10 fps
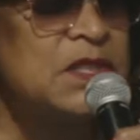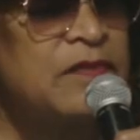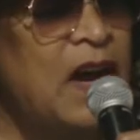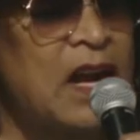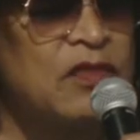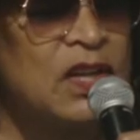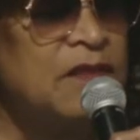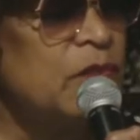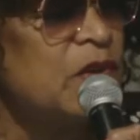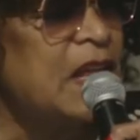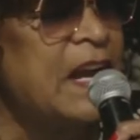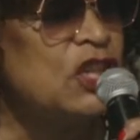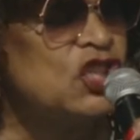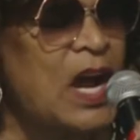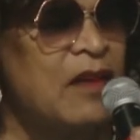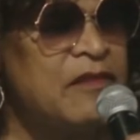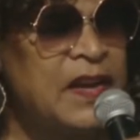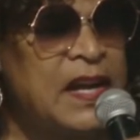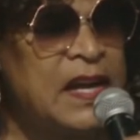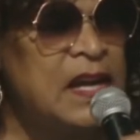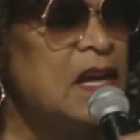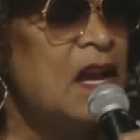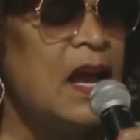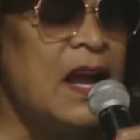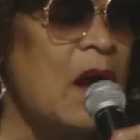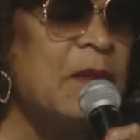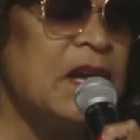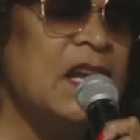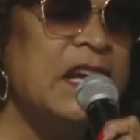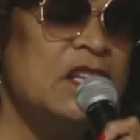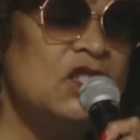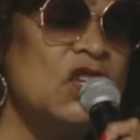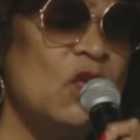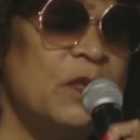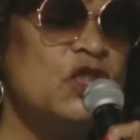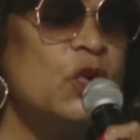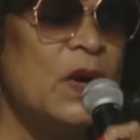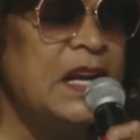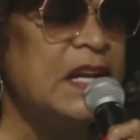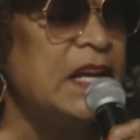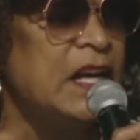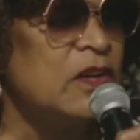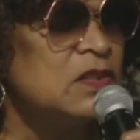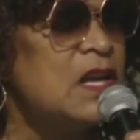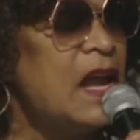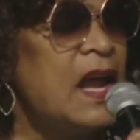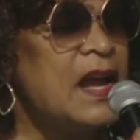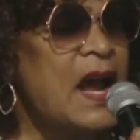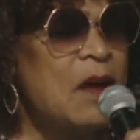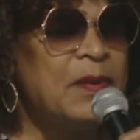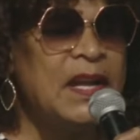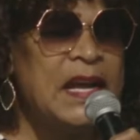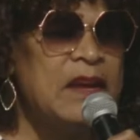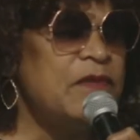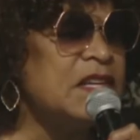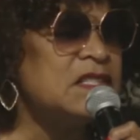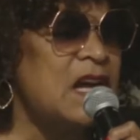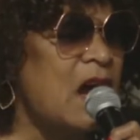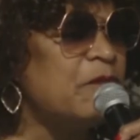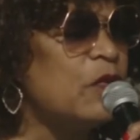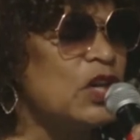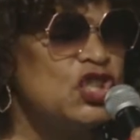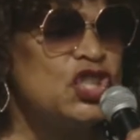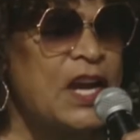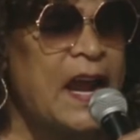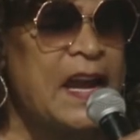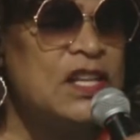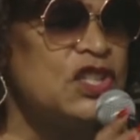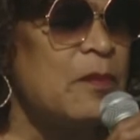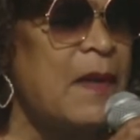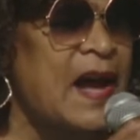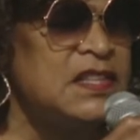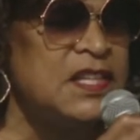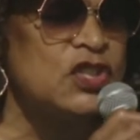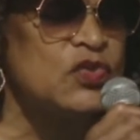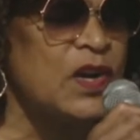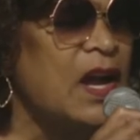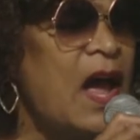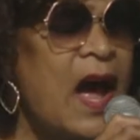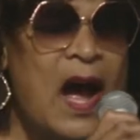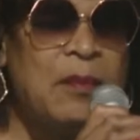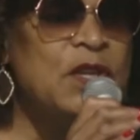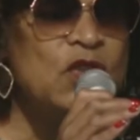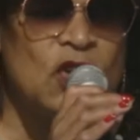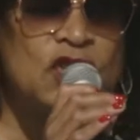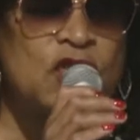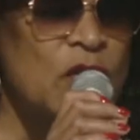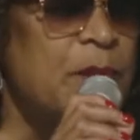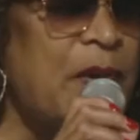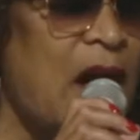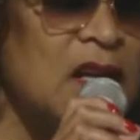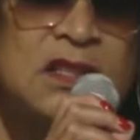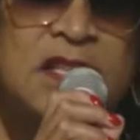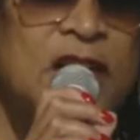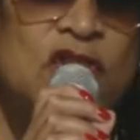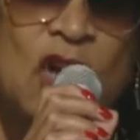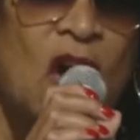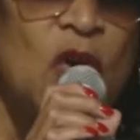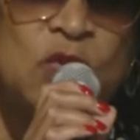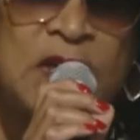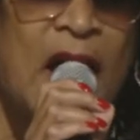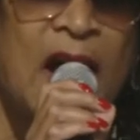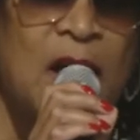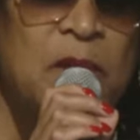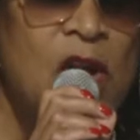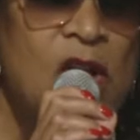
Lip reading: survivor living with HIV, and I've been clean and sober 20 years. And I believe it's time for a change in my district. I've been doing street politics the whole time.